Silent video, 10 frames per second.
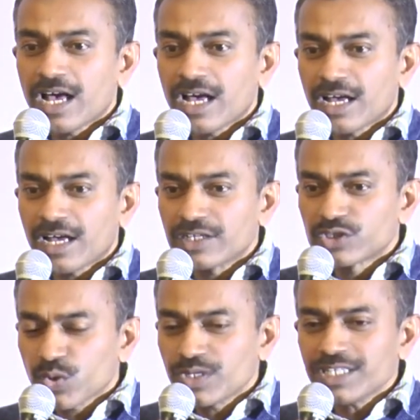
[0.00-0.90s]

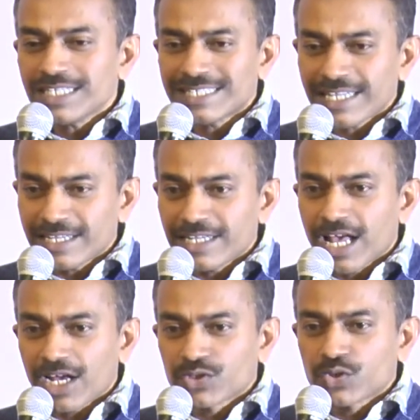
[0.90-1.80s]

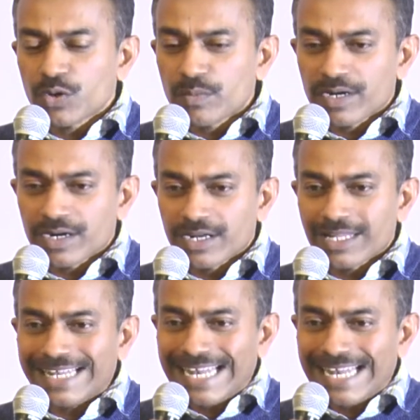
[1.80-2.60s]
2010 October